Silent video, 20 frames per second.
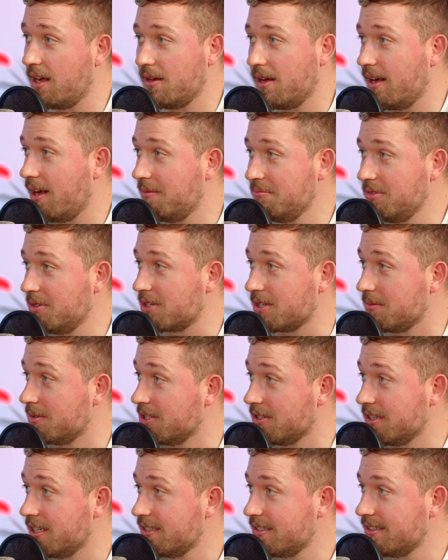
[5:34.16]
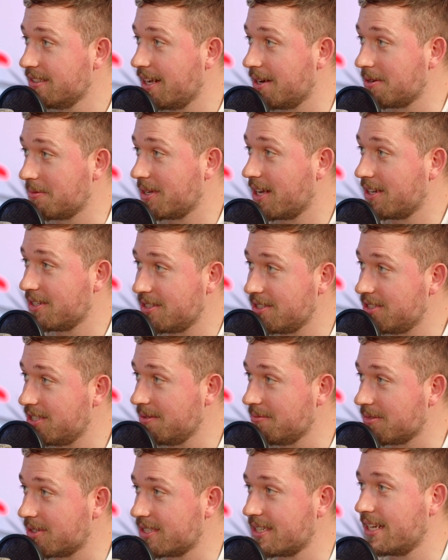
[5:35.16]
I'm not going to be doing this. I'm going to go to the
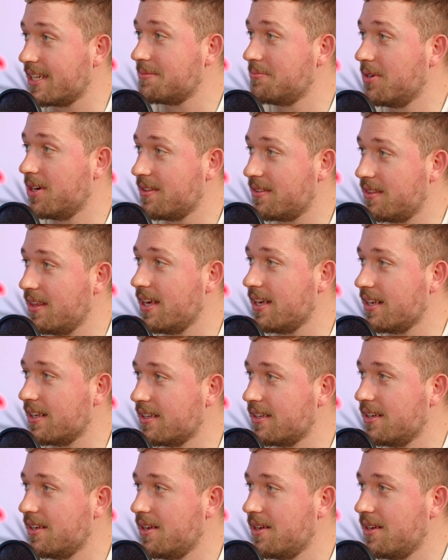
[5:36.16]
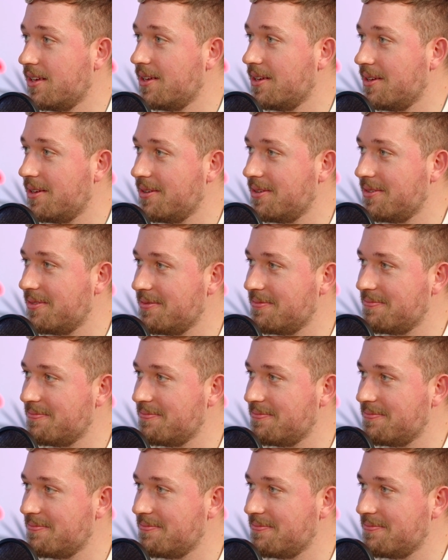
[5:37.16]
gym because that's my thing. Cheers.